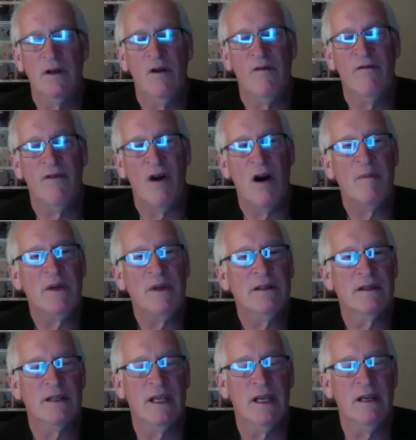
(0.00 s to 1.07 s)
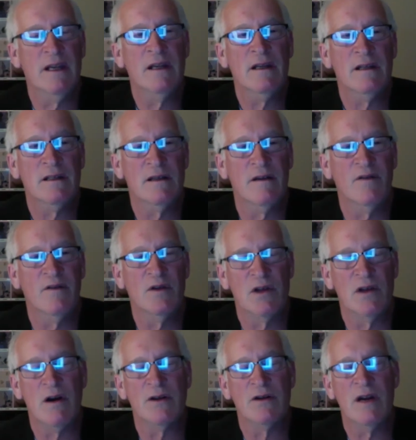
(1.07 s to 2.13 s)
varmints getting into, if you
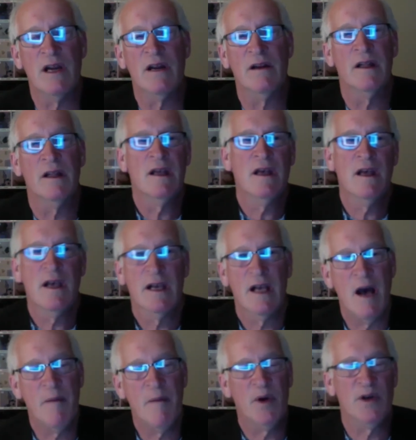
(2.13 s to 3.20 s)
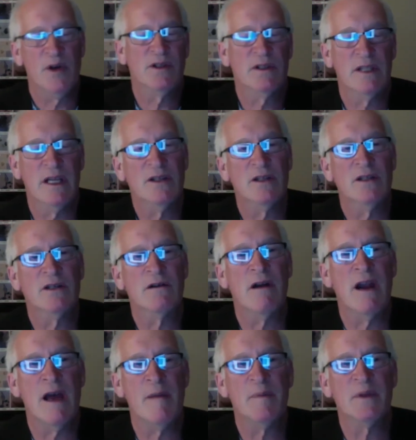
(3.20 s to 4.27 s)
start trying to compost kitchen
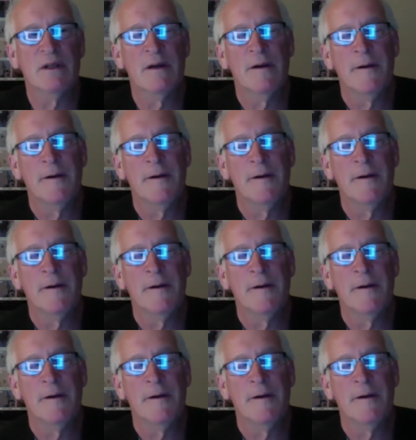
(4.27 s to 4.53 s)
scraps.